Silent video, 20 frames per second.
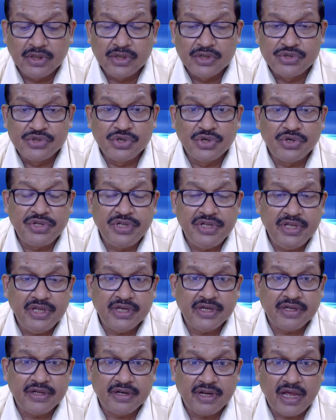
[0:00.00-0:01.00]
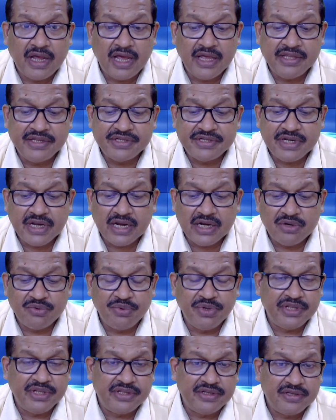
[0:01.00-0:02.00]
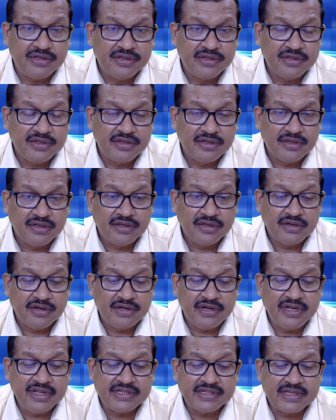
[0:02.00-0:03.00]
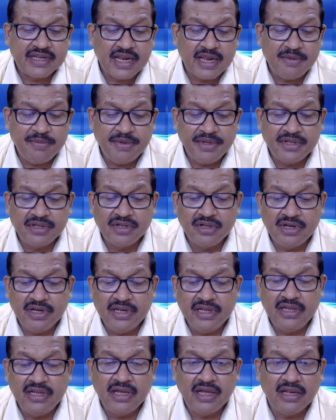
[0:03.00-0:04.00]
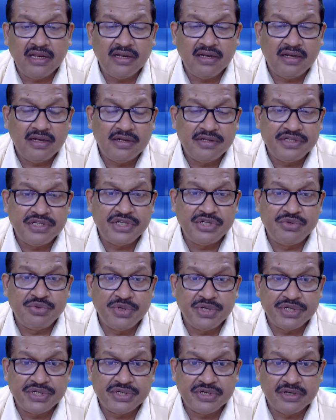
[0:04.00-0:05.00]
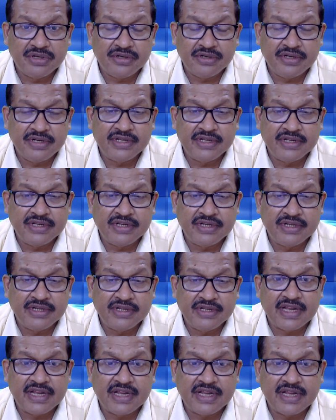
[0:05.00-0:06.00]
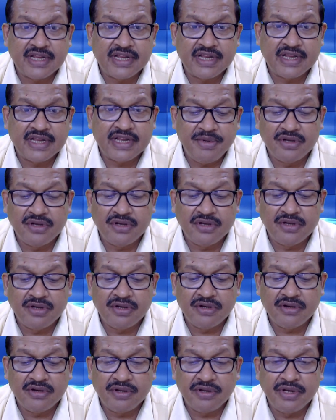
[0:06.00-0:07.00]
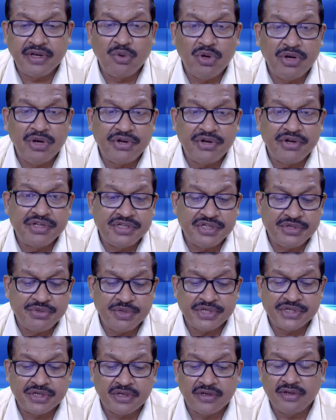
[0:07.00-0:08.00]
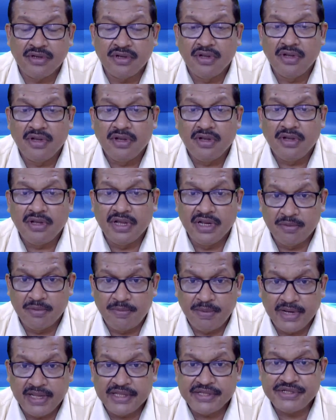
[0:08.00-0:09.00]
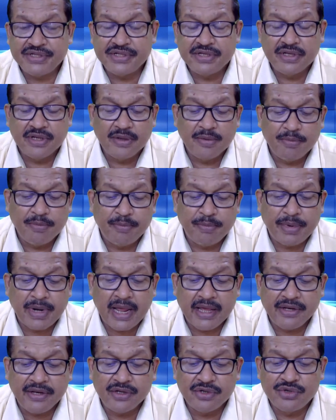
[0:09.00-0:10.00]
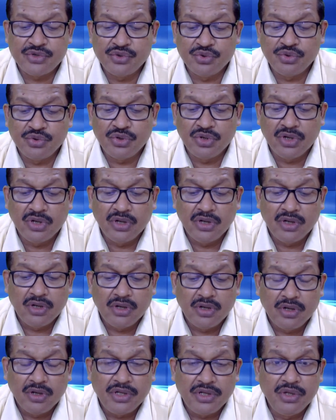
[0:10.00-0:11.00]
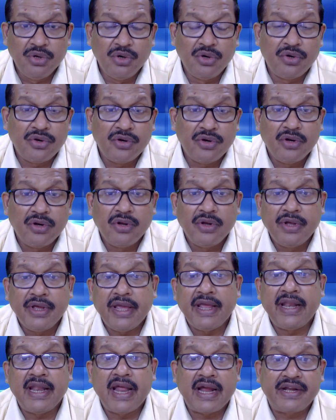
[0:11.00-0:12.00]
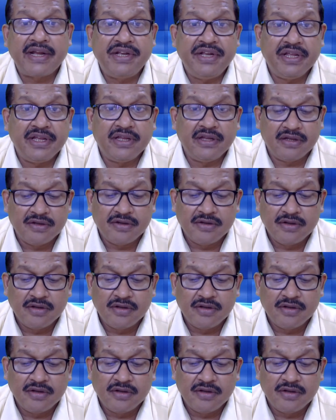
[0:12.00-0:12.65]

So here I start with describing the legal situation, describing the regulatory situation in place prior to your enacting